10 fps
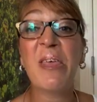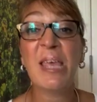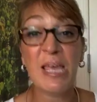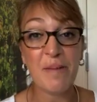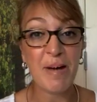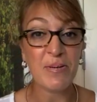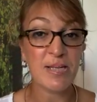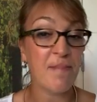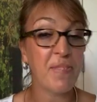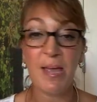thinking about
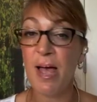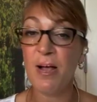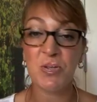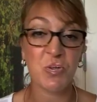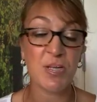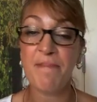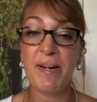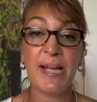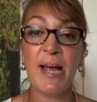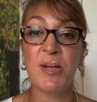something else or
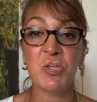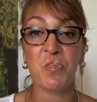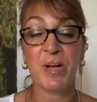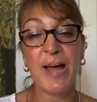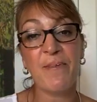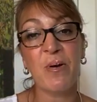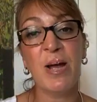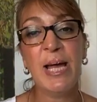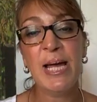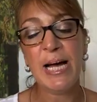somebody else or whatever
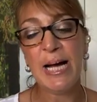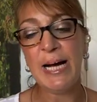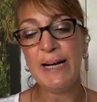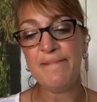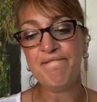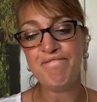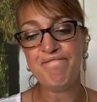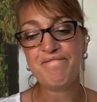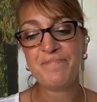um,